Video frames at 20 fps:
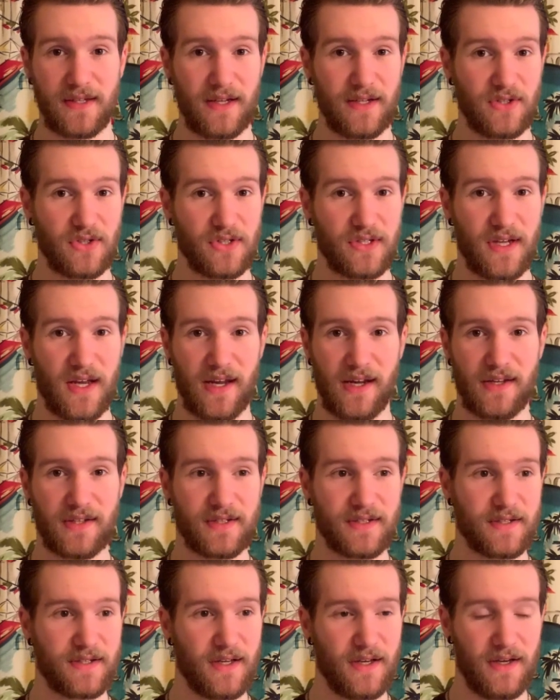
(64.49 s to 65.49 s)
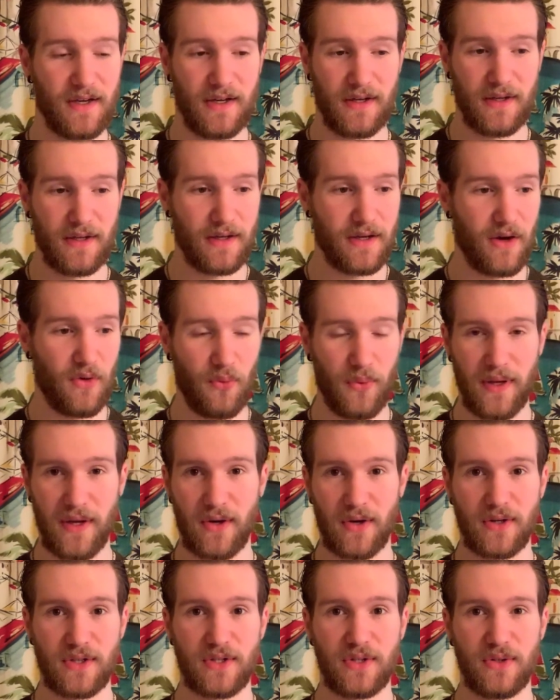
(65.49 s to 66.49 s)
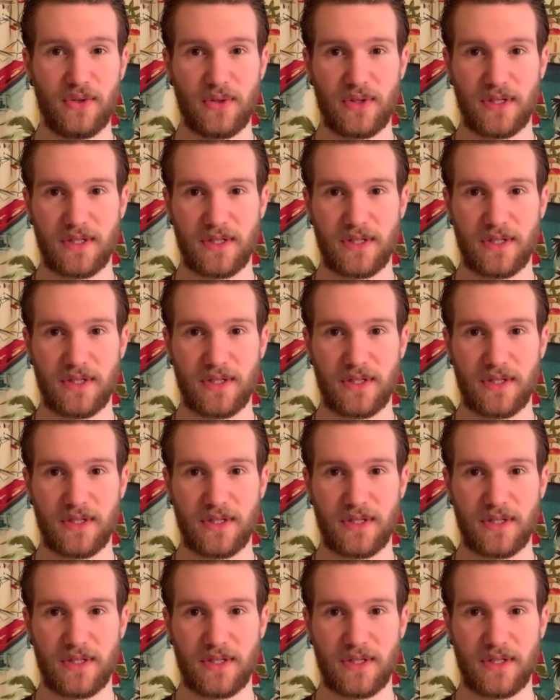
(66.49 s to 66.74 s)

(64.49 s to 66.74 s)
It just takes a week or two